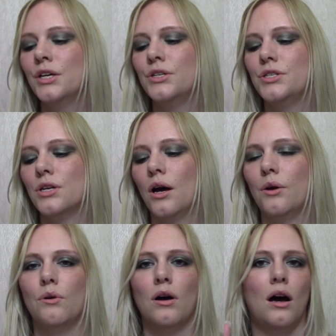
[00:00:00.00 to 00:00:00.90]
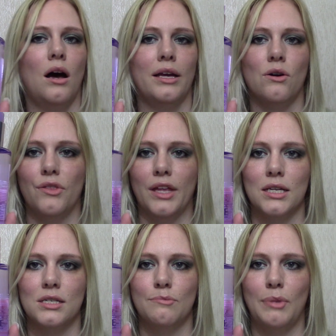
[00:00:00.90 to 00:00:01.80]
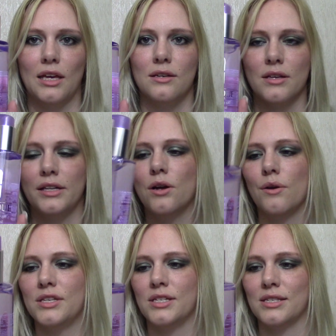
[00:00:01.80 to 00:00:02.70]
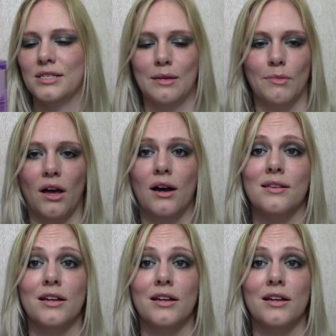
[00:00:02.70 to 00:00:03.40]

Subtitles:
so I got this because I know this doesn't sting my eyes,